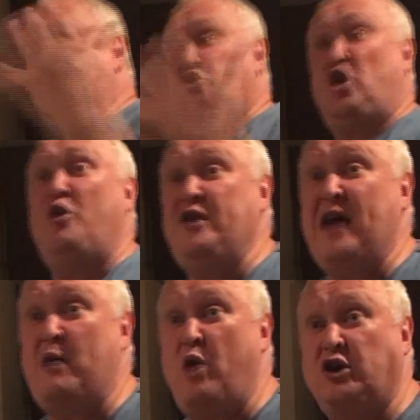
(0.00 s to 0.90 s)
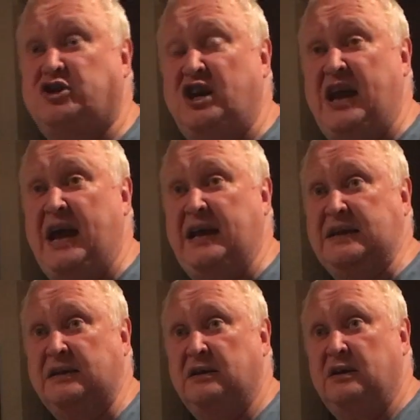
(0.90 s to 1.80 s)
not doing that one today!
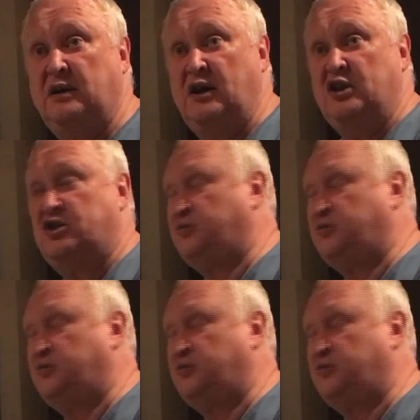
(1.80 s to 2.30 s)
Long,